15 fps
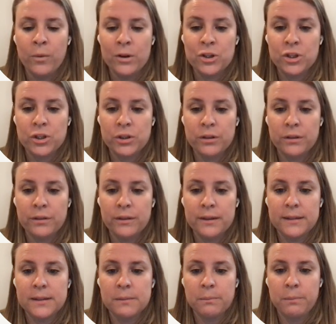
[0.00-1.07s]
which
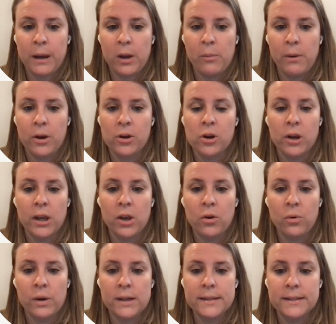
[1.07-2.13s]
this biomarker
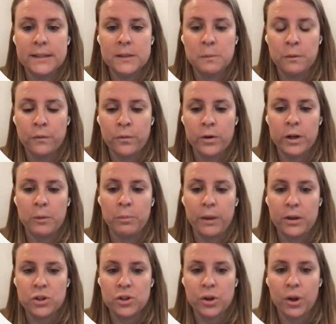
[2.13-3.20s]
increases before your
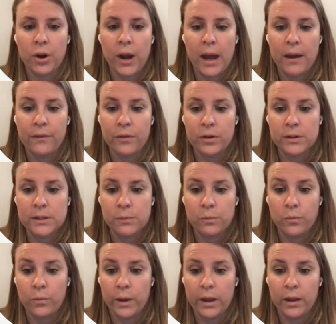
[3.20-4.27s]
blood sugar ever
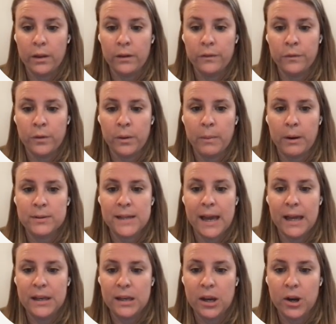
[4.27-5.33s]
will for about
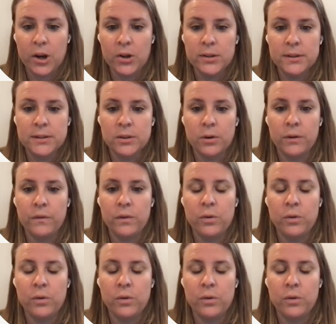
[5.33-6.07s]
10 years. So